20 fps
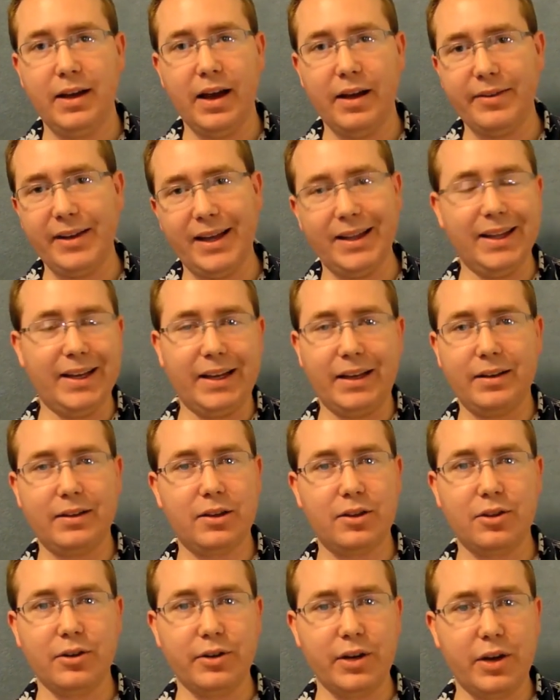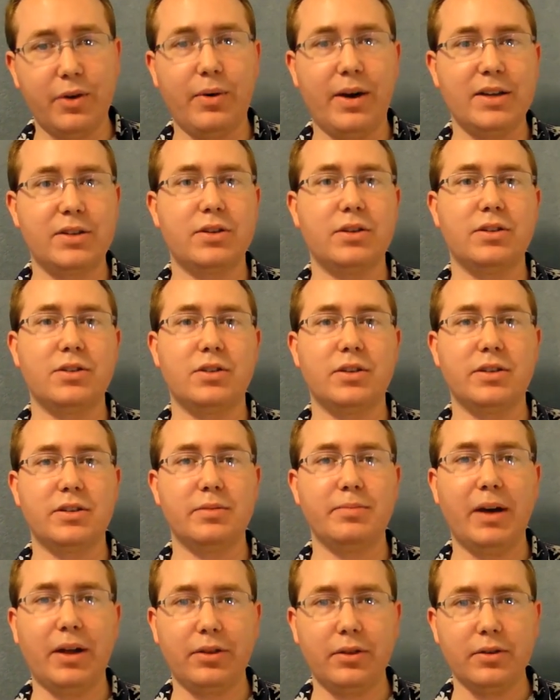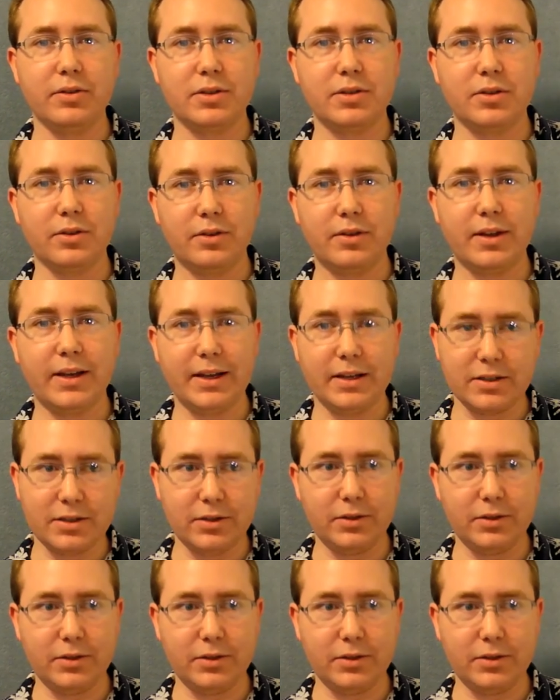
I've had like 30 questions just about those 2 things.